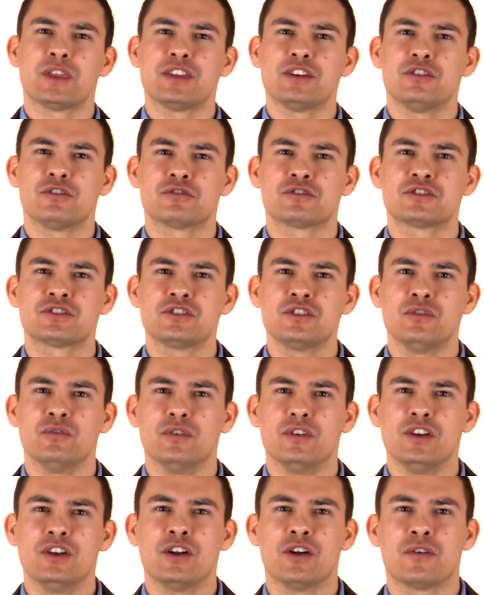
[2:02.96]
with your
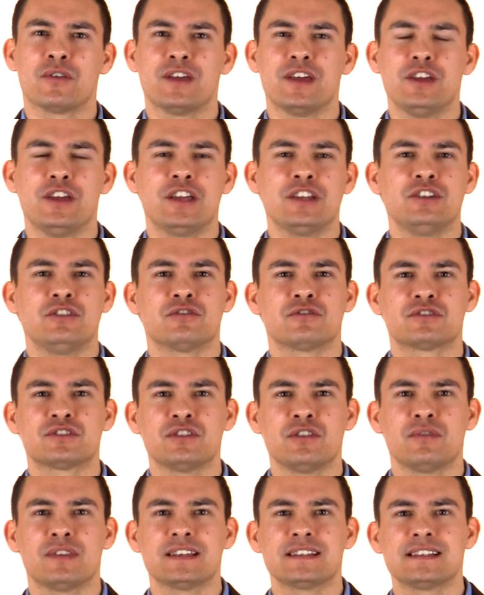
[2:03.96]
suit? You know, the, in your
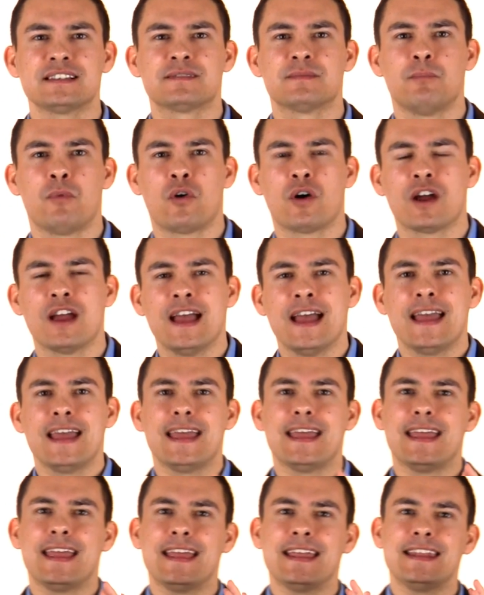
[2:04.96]
suit, this is more,
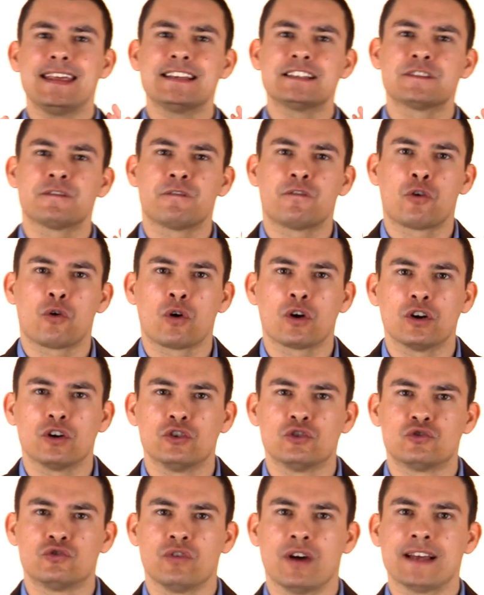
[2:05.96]
it is for
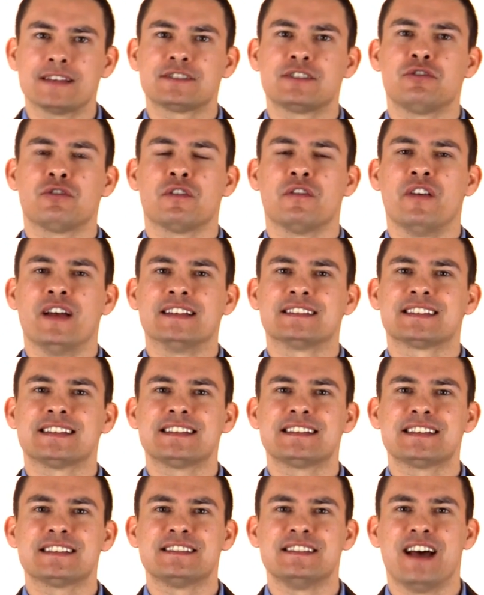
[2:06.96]
dressier events.
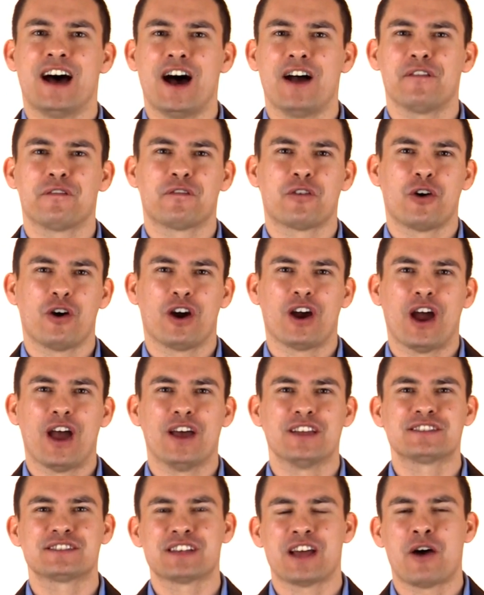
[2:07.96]
This is not for,
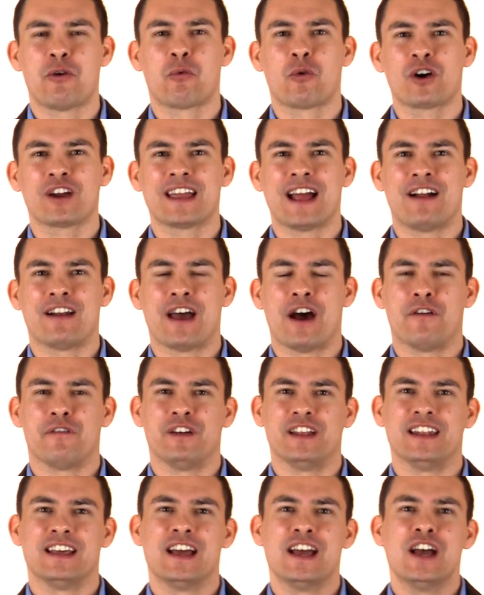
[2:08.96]
this is not a workout
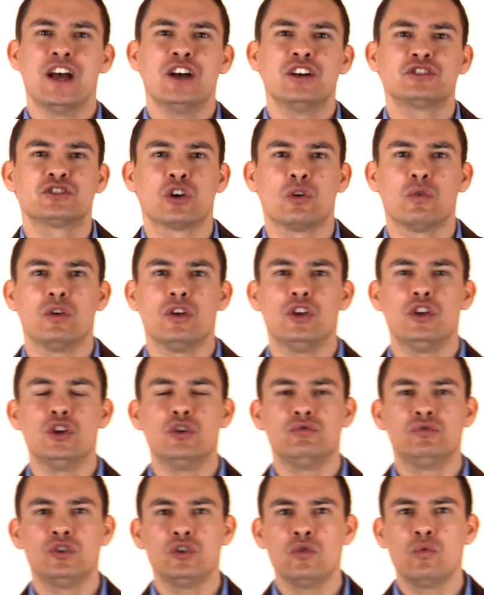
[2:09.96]
outfit. So
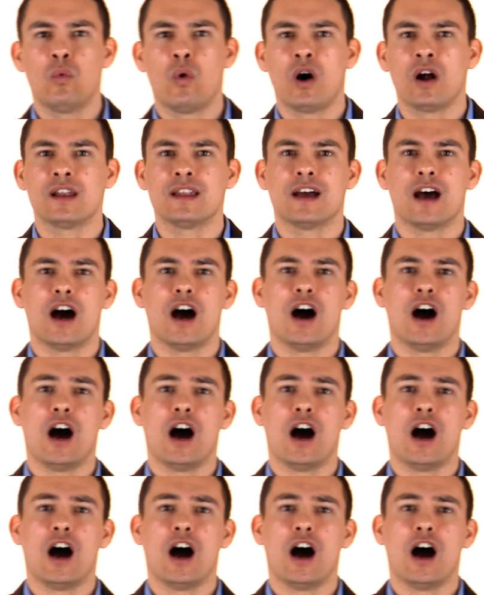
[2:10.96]
you do want,